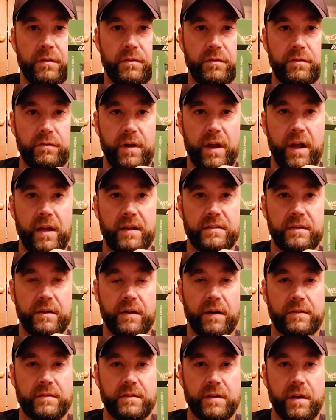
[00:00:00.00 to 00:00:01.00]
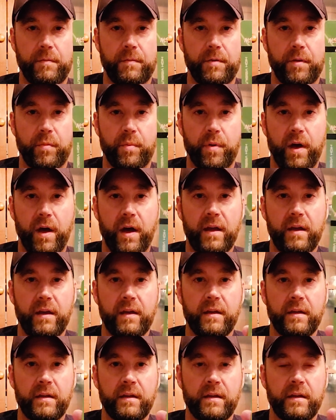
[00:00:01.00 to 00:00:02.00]
3 X knocks come in a pack.
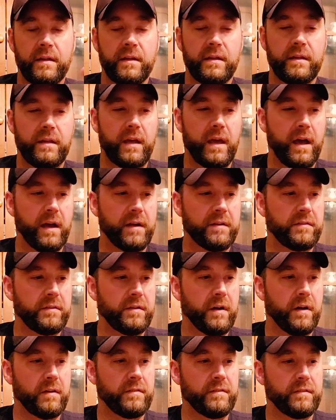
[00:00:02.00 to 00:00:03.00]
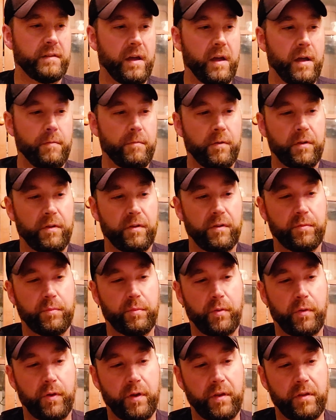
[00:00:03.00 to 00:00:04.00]
The X knock's diameter is
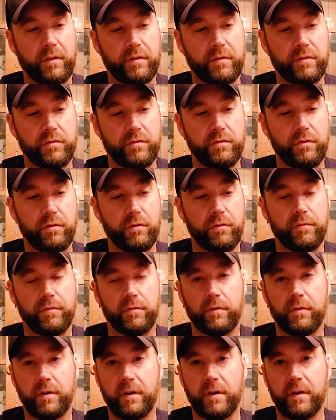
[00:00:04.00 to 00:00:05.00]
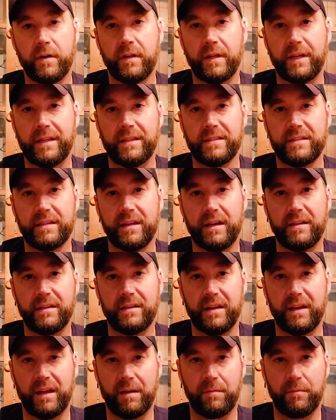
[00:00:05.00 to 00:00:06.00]
0.204 inside
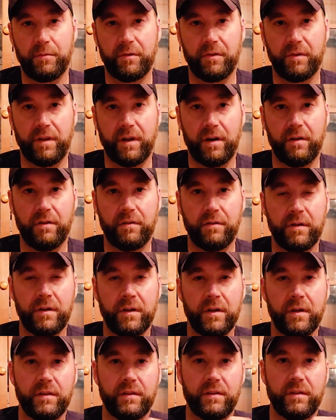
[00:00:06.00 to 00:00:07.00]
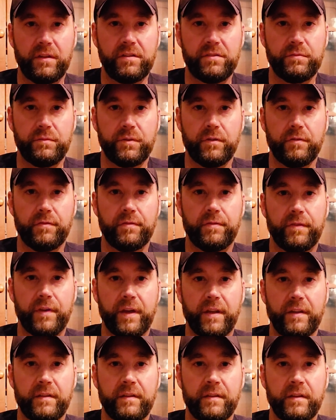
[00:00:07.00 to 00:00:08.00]
diameter of the arrow. These will
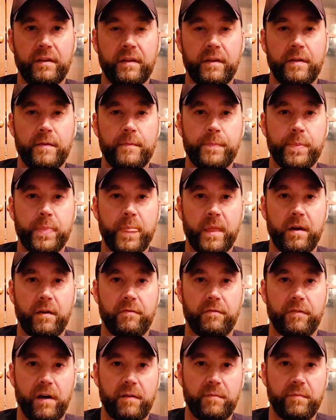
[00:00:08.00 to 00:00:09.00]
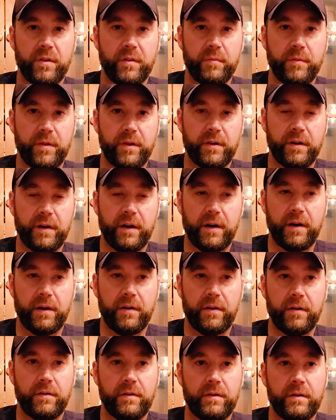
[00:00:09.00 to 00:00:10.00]
fit a 5mm
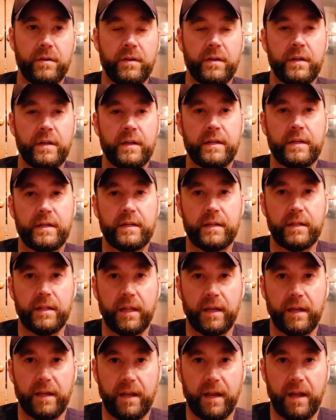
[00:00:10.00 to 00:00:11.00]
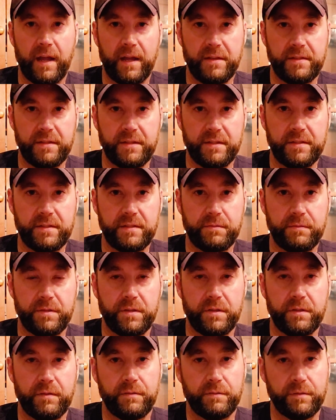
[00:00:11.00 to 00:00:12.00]
arrow like an Axis
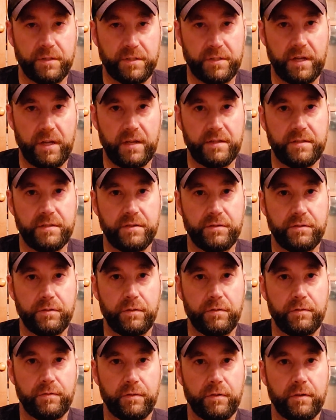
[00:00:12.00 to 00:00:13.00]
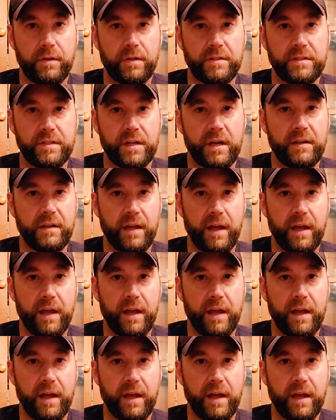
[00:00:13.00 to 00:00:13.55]
which has a 204 inside